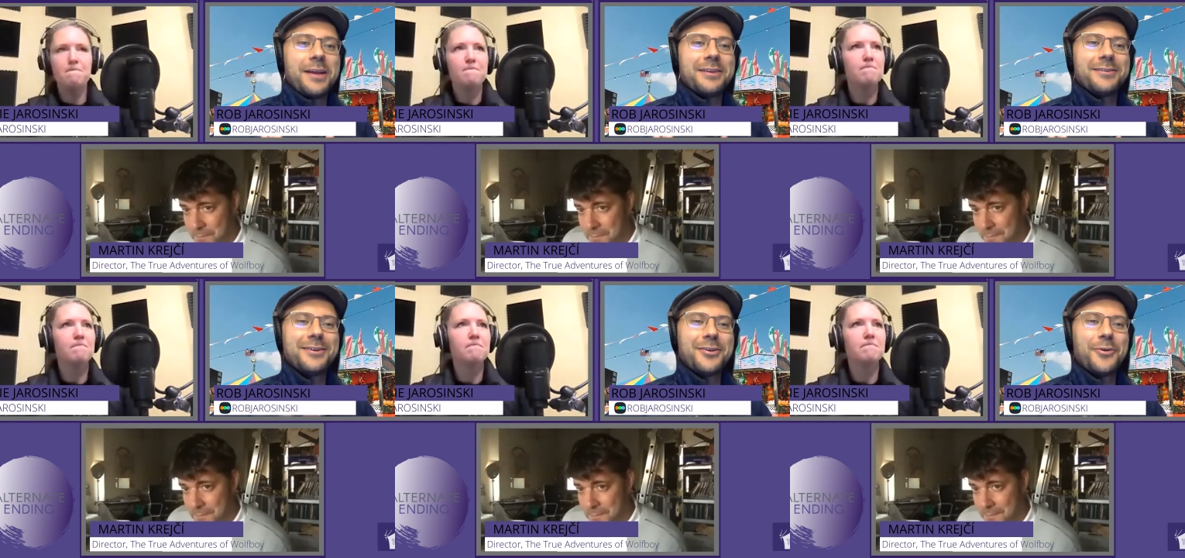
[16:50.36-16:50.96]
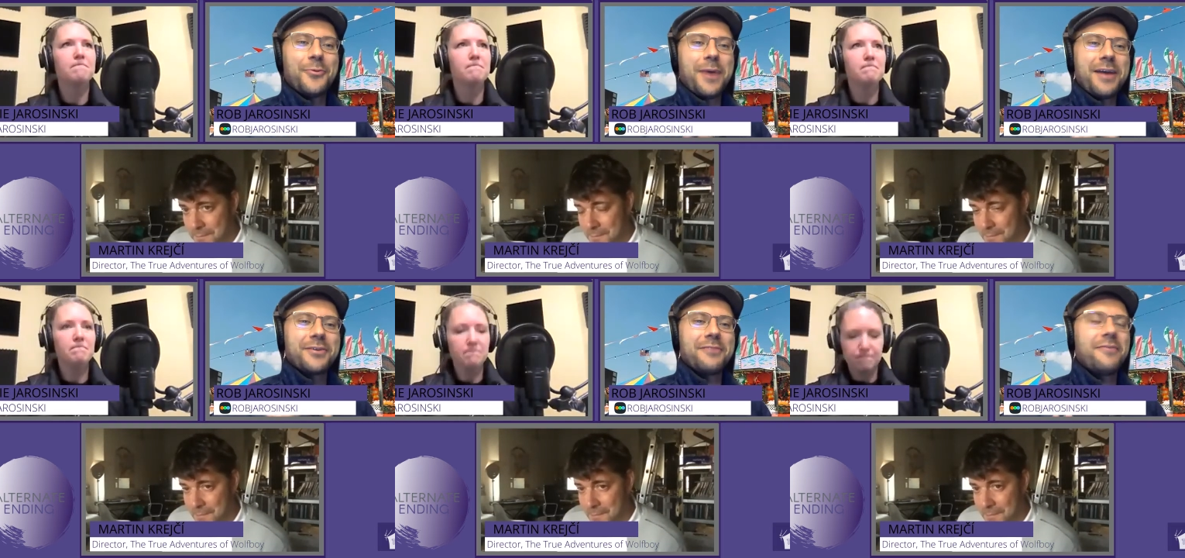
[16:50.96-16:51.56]
Speaker 1: main you know
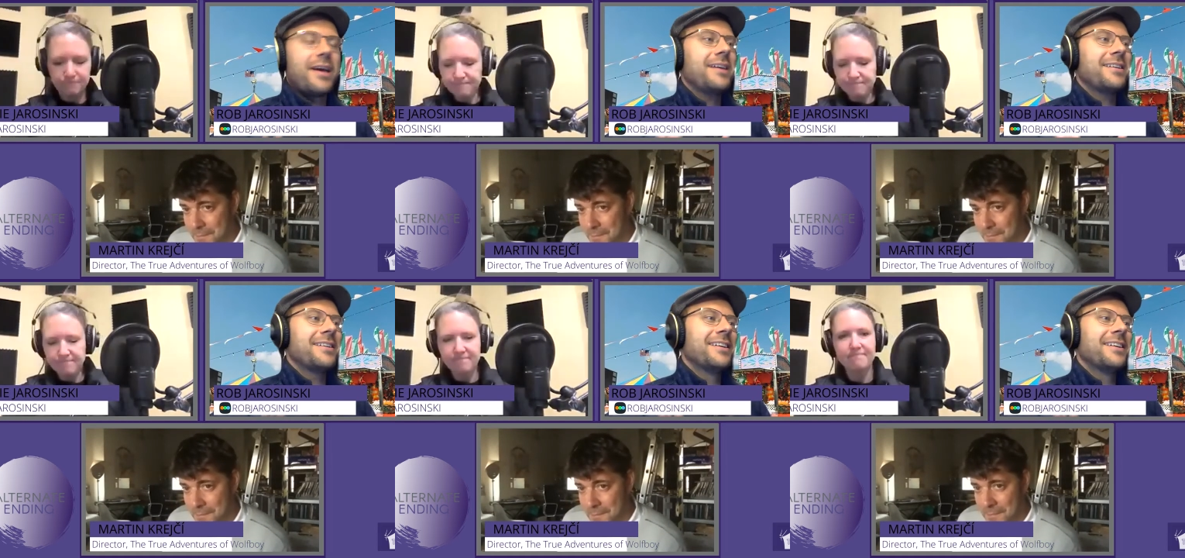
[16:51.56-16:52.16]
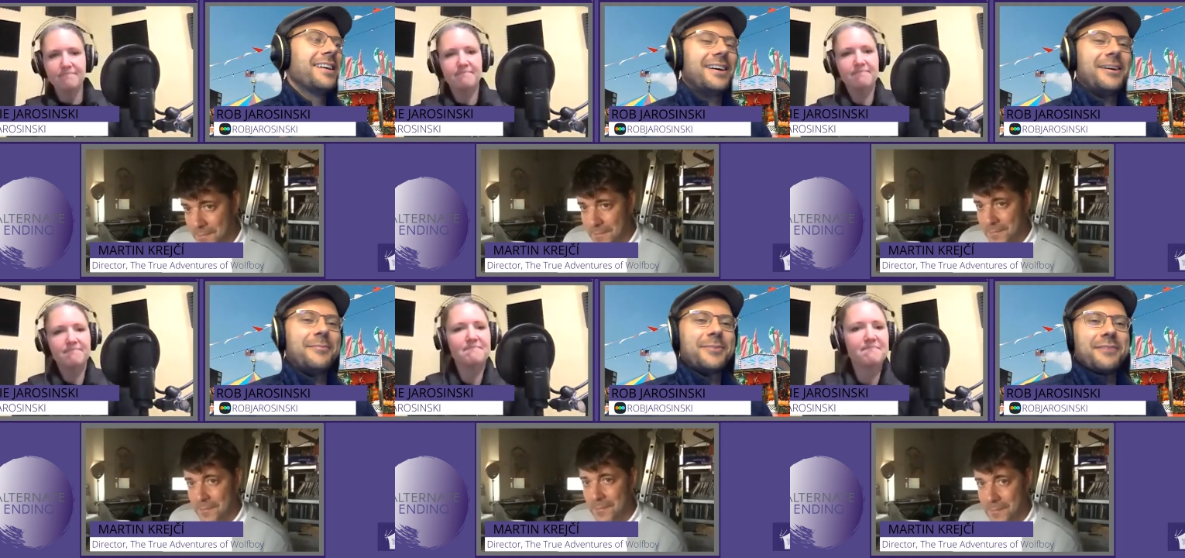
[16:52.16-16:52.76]
way of conveying
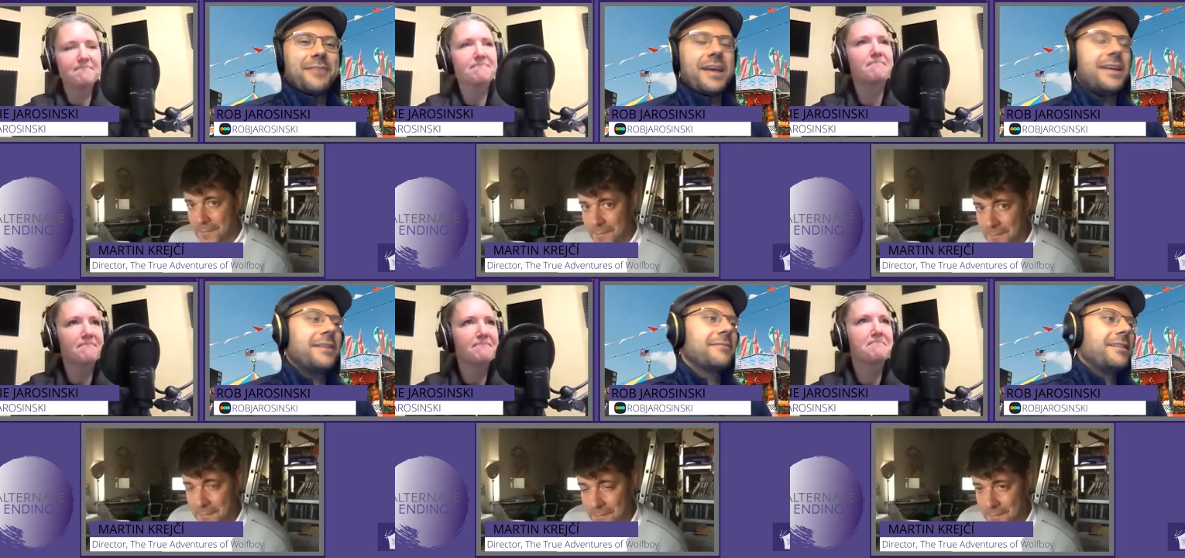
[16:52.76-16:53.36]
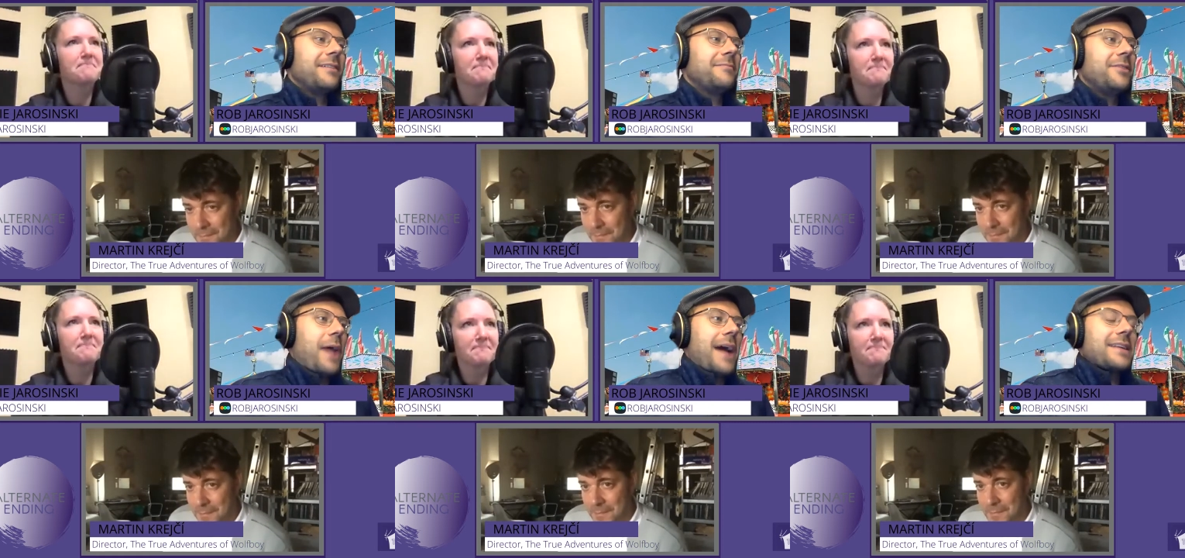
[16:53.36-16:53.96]
um, conveying, uh,
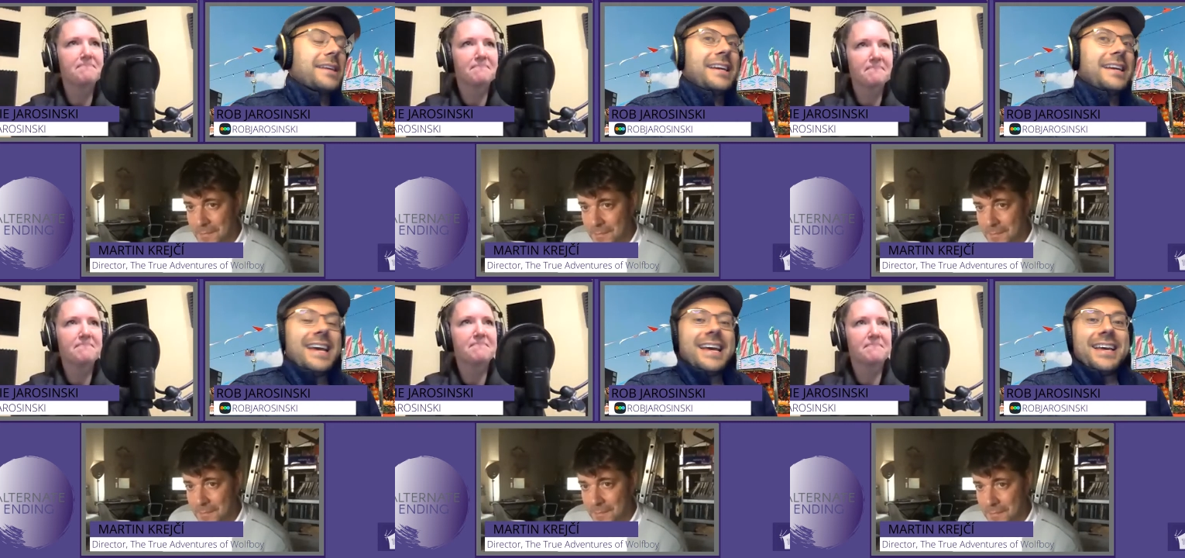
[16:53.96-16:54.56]
you know, acting,